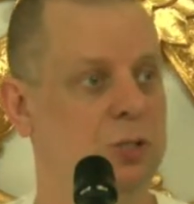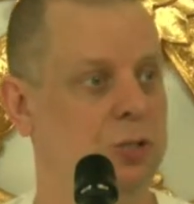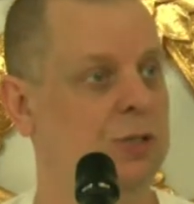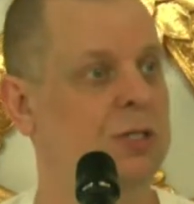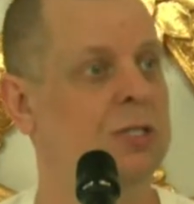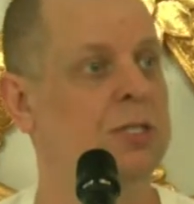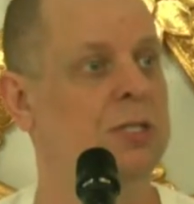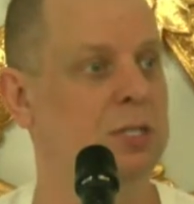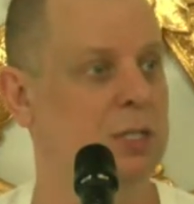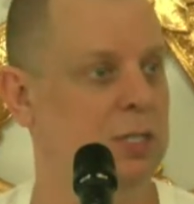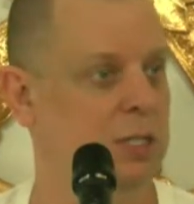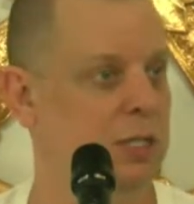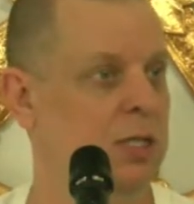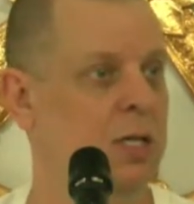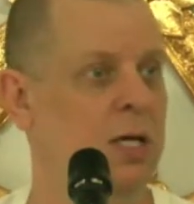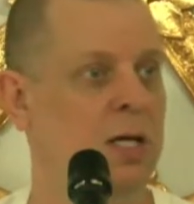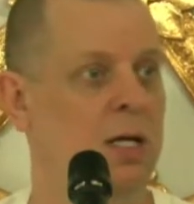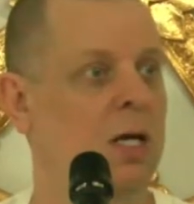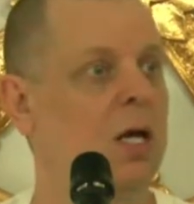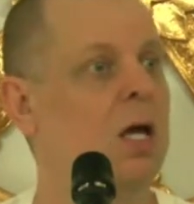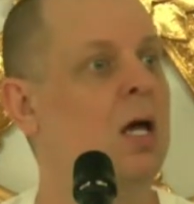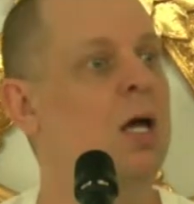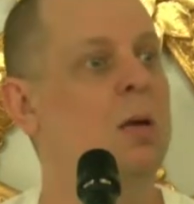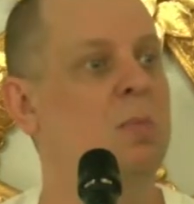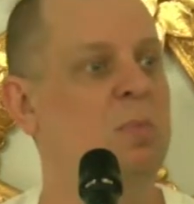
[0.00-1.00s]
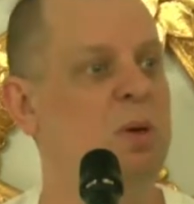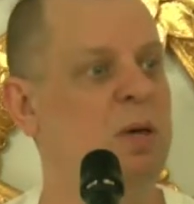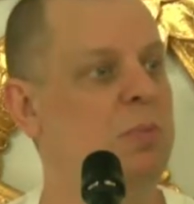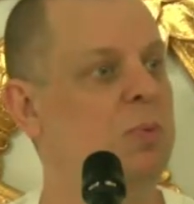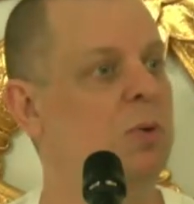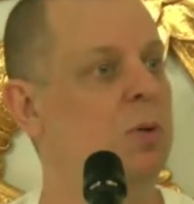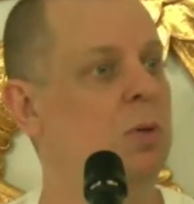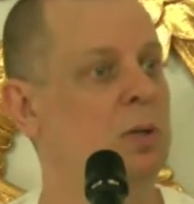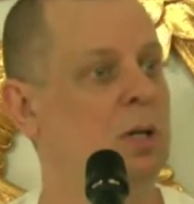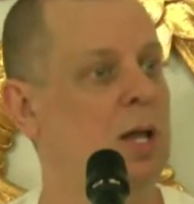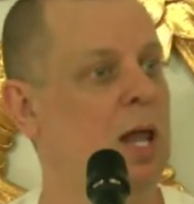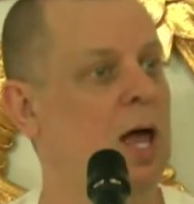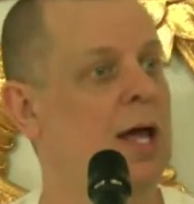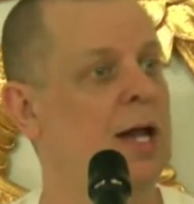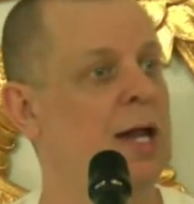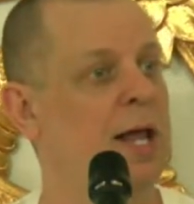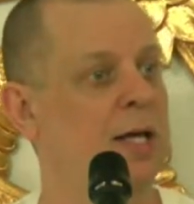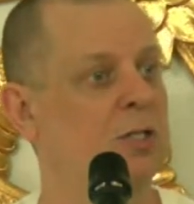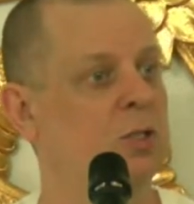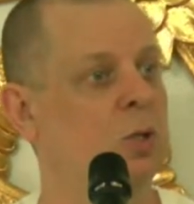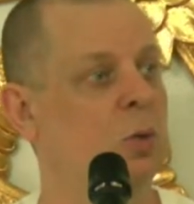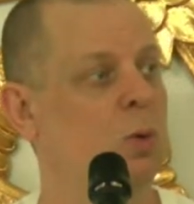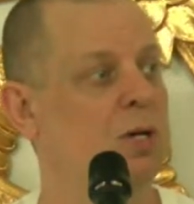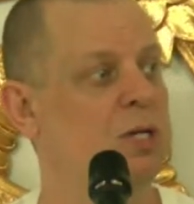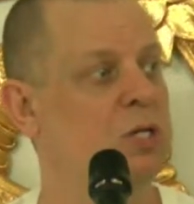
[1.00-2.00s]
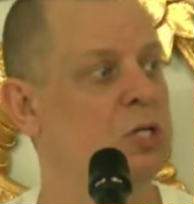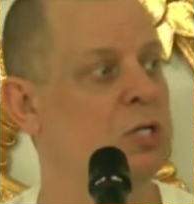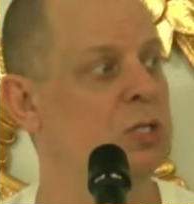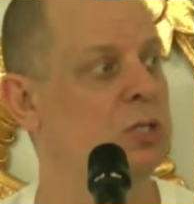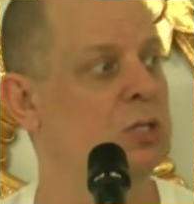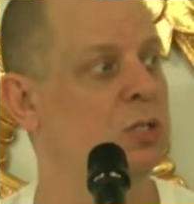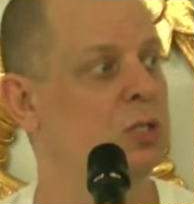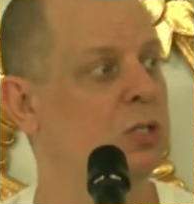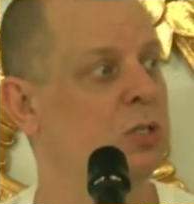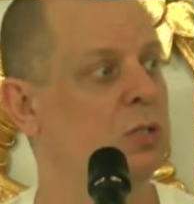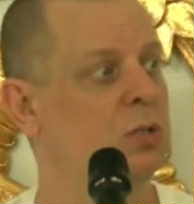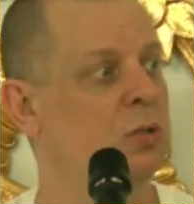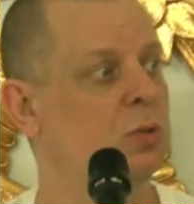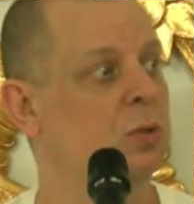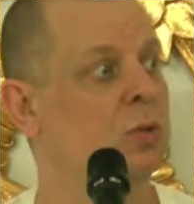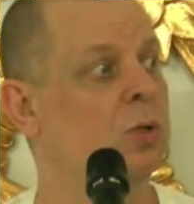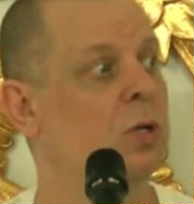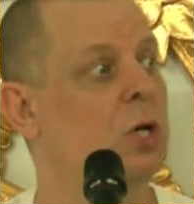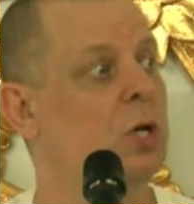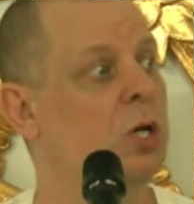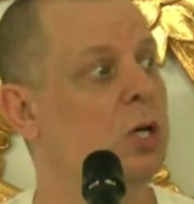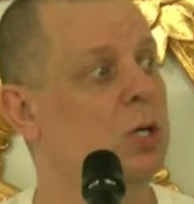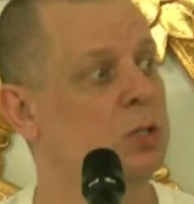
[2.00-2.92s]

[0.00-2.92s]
You can see that people online ask questions too.